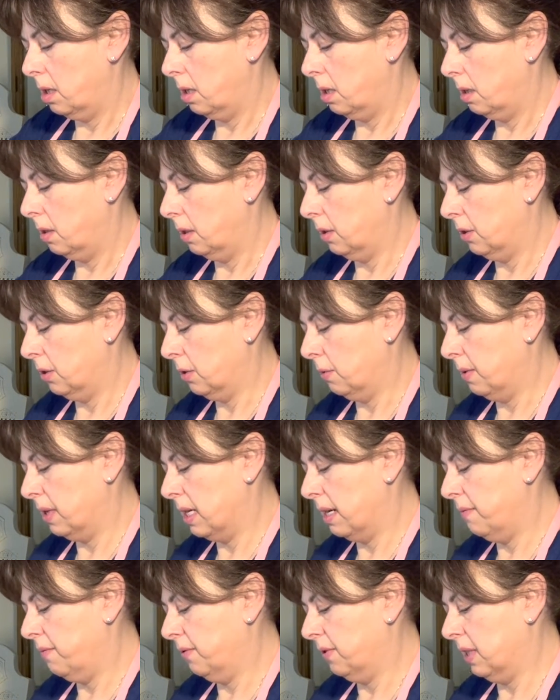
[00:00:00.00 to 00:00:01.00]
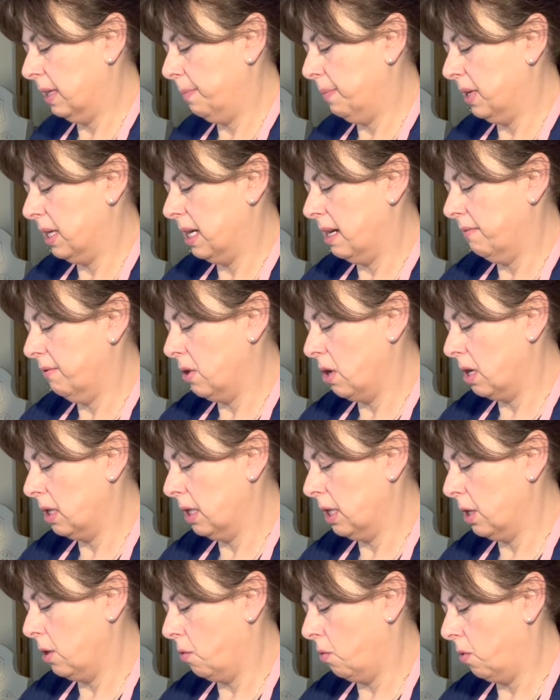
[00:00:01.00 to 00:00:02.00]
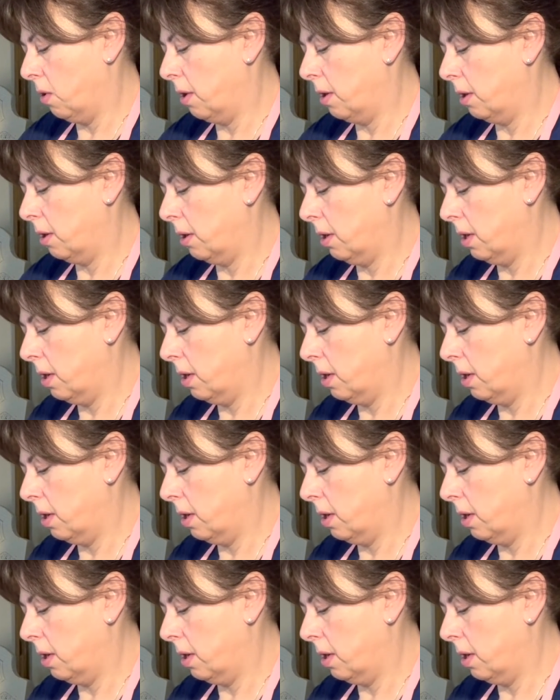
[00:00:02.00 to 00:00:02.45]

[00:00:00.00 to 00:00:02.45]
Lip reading: So when I flip it, I've got the order.